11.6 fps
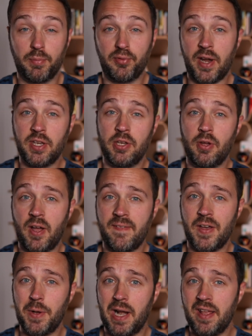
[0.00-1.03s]
The brand new
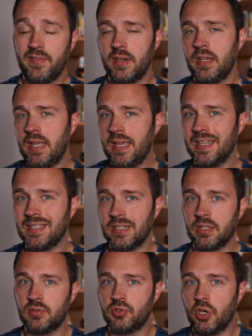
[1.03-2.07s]
iPhone 11 is
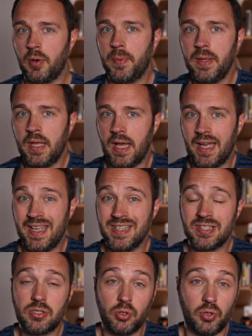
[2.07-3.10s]
going to drop
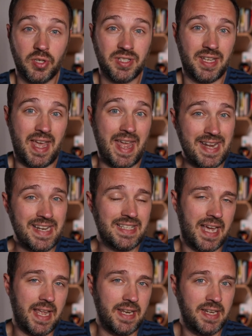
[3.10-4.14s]
in stores any
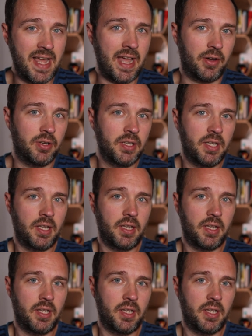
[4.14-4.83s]
day now.